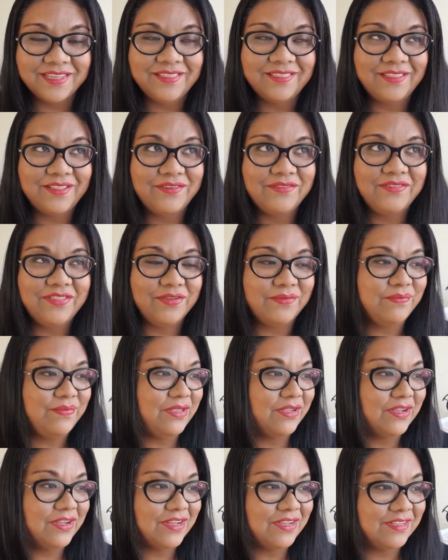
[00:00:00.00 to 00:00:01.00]
I love them
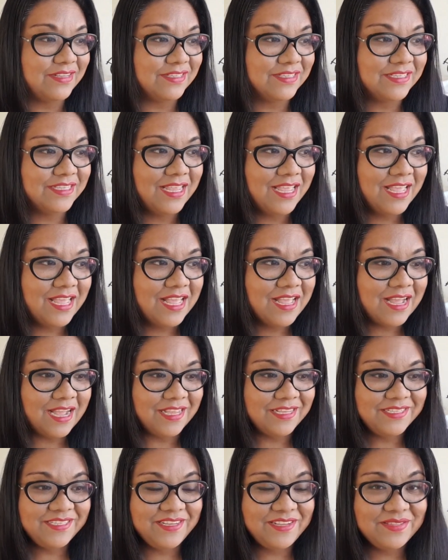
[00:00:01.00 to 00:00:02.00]
because
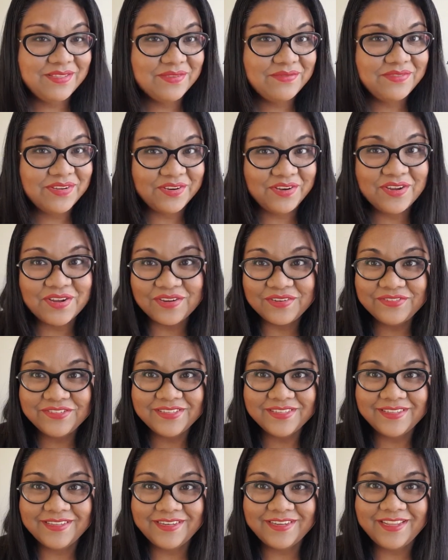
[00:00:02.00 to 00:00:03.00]
I see them very
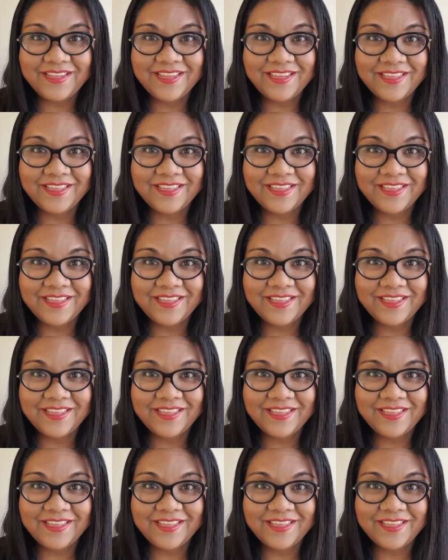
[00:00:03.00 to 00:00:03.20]
often